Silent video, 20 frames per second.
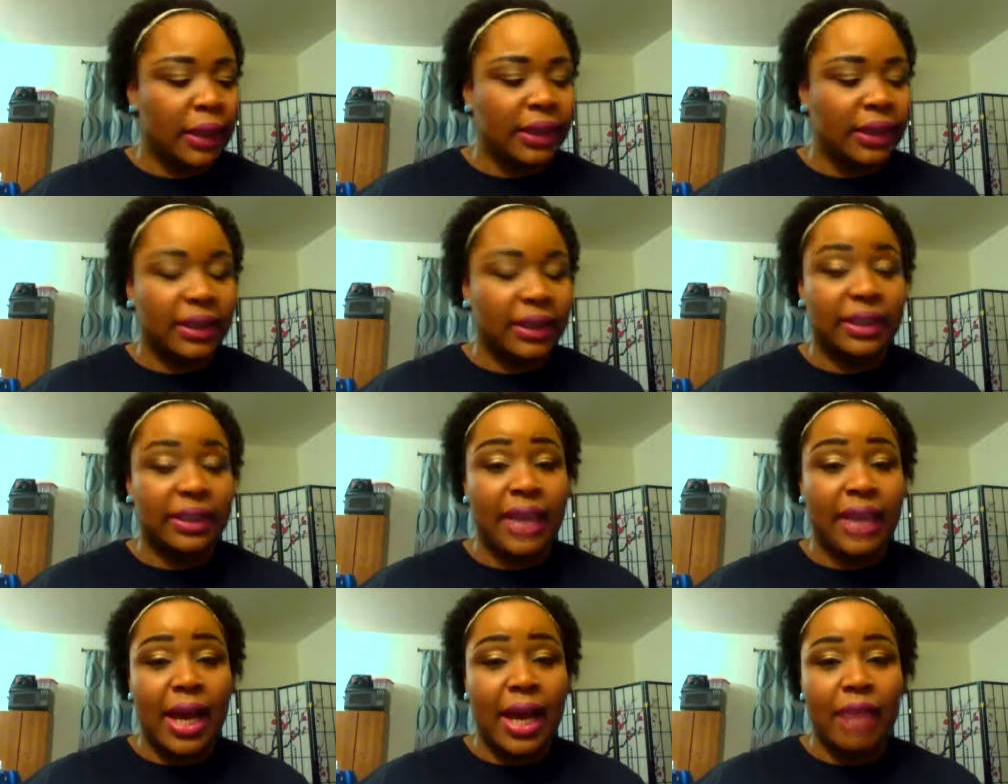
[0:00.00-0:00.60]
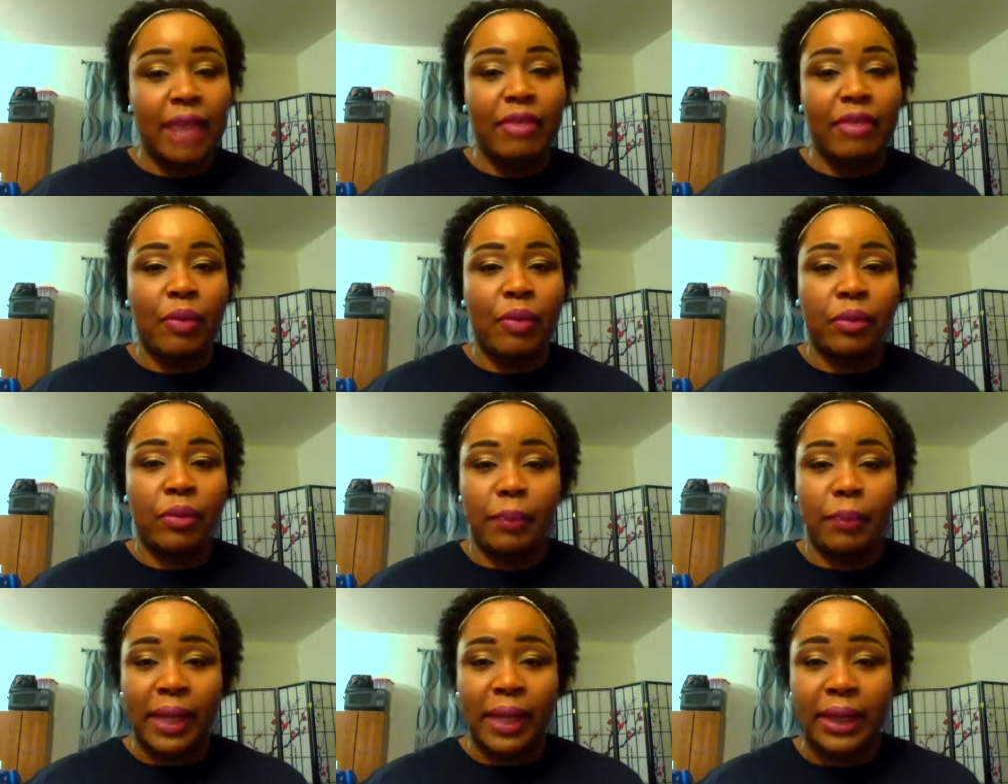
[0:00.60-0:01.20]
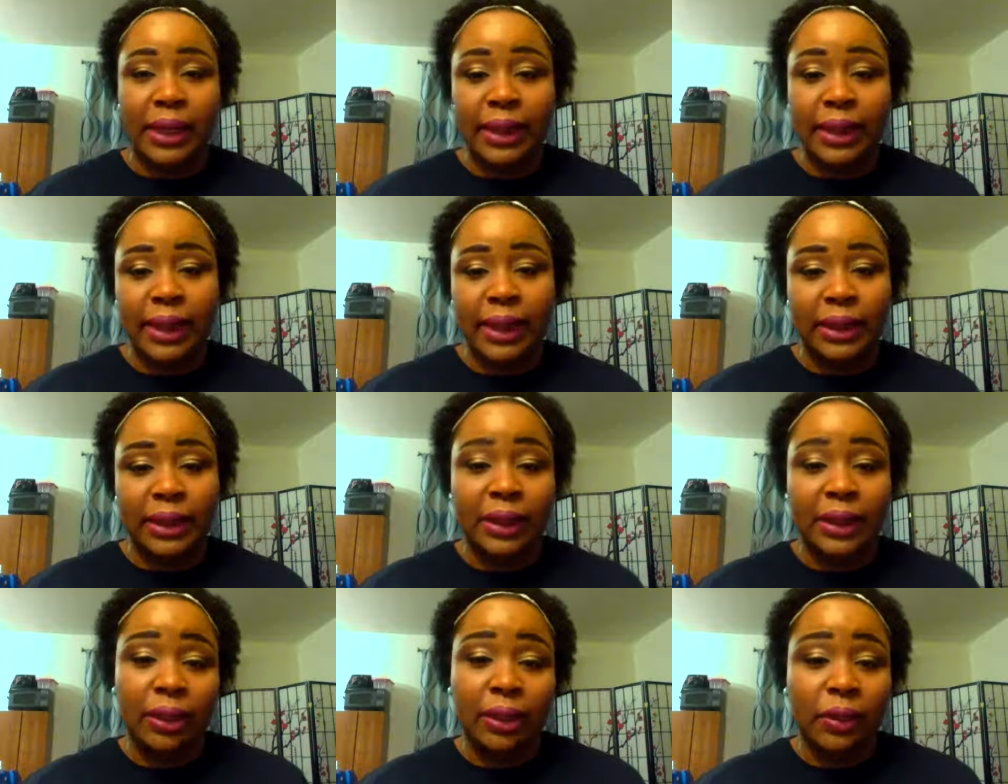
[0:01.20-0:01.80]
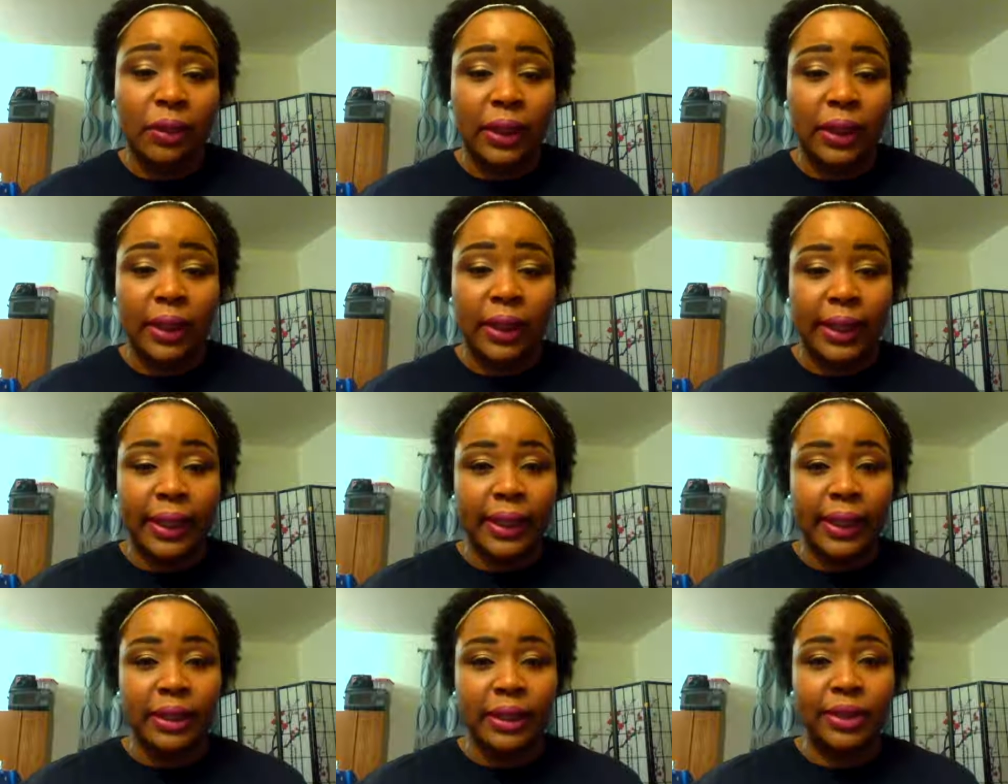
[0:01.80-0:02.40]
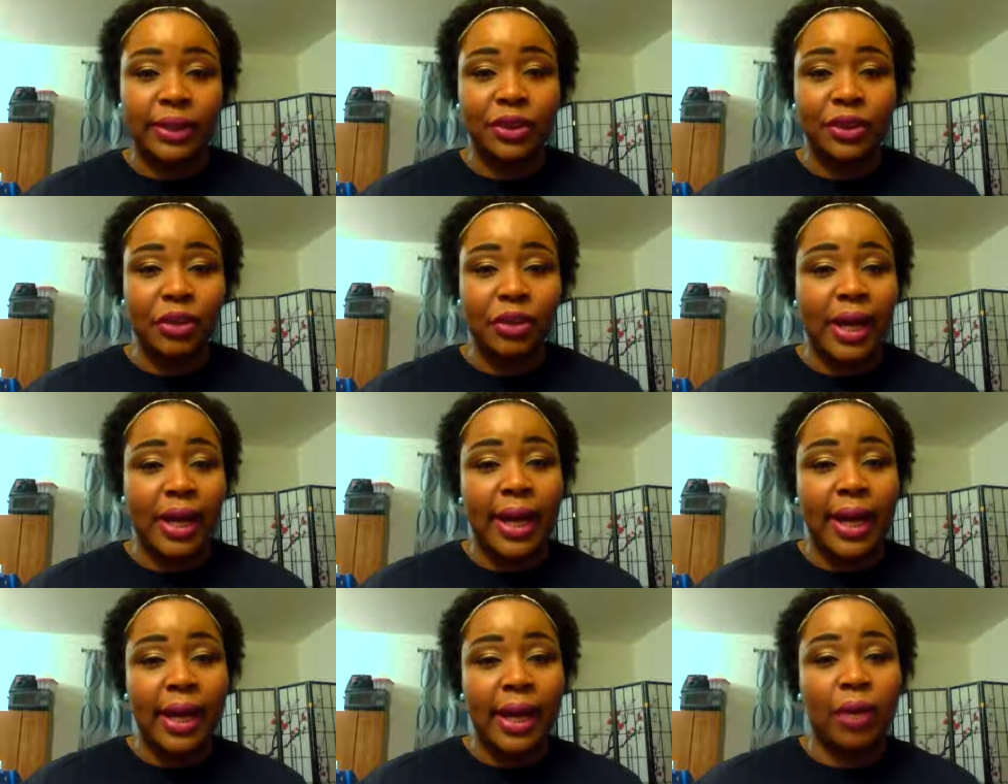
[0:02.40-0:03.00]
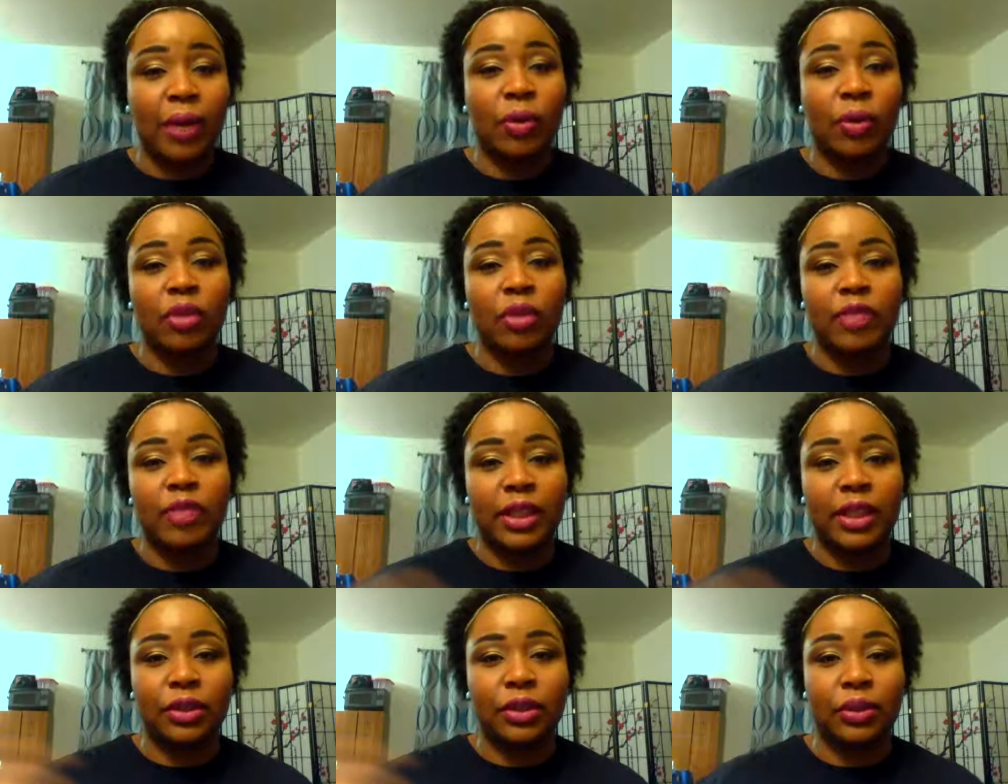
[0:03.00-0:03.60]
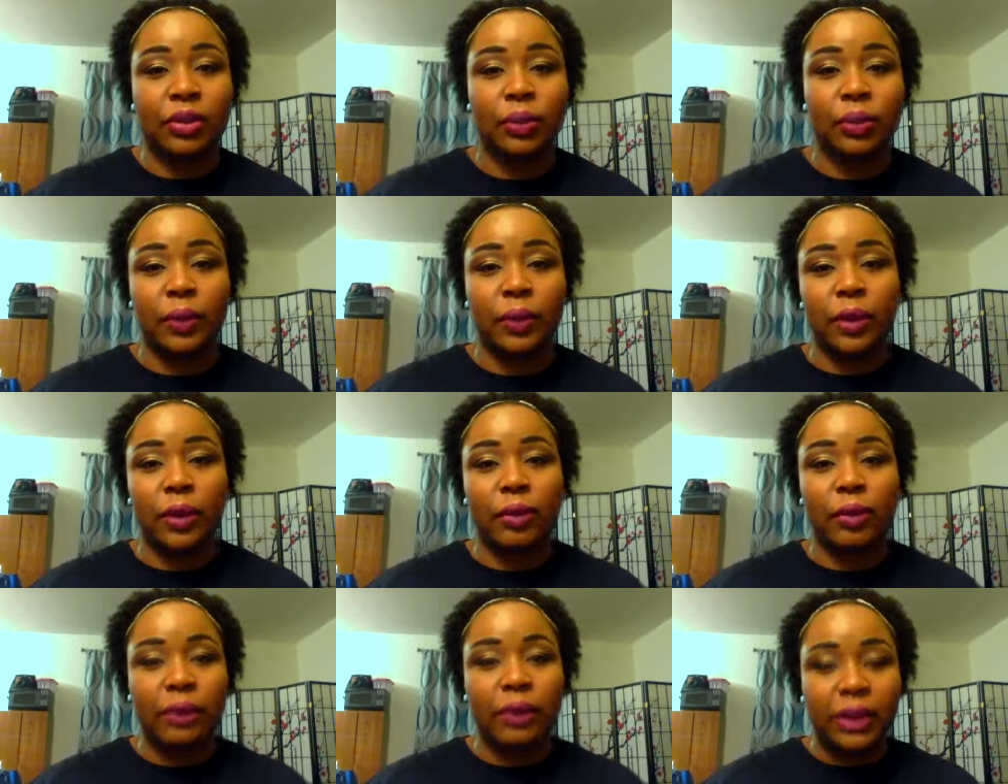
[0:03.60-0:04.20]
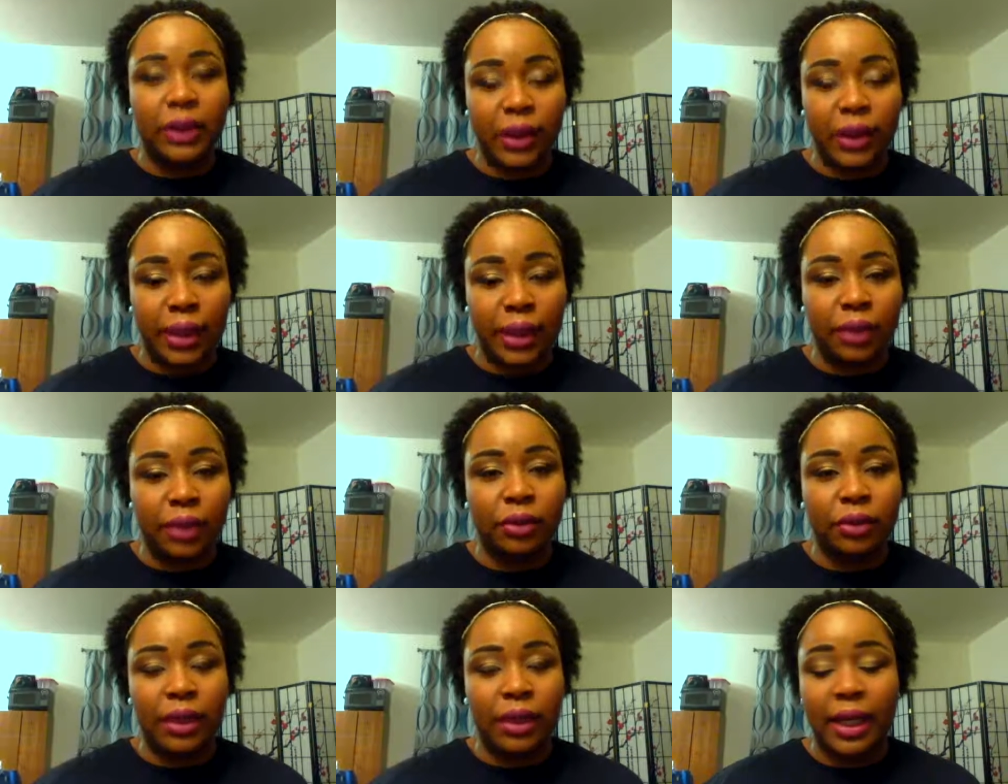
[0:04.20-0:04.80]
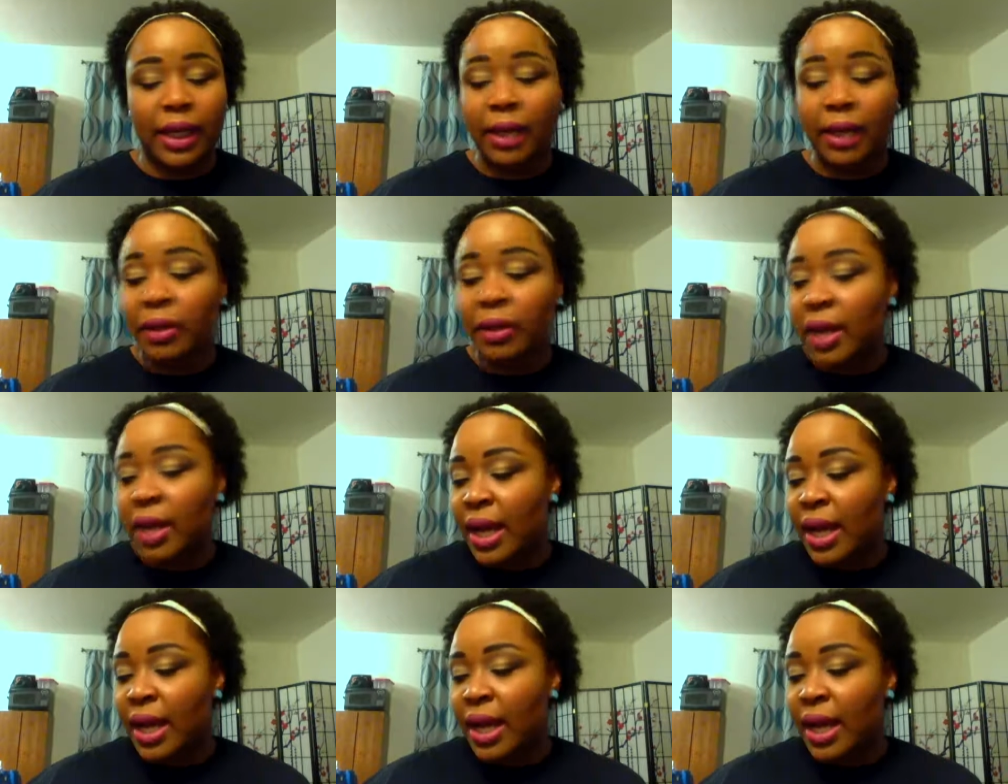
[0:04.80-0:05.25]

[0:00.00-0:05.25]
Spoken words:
decide if I want to buy the Estee Lauder next to try out, or if I do want to go with Chanel and try it out.